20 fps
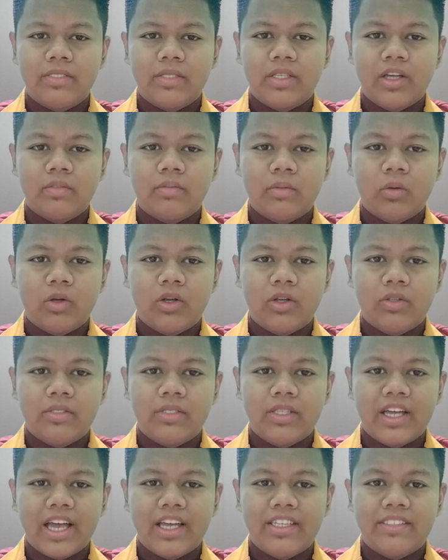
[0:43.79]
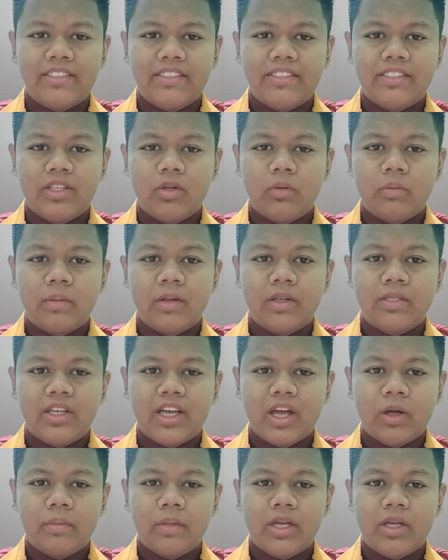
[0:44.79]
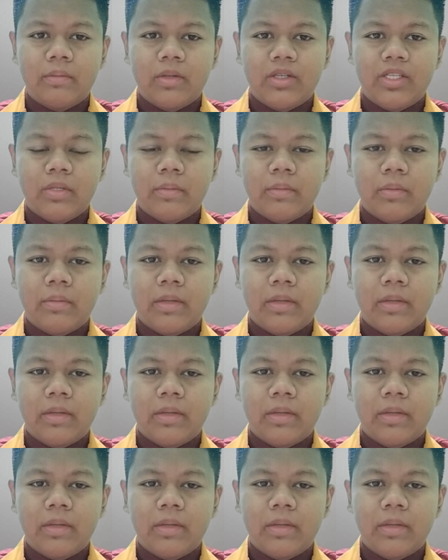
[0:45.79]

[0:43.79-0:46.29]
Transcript: Therefore, the assets owned by the company must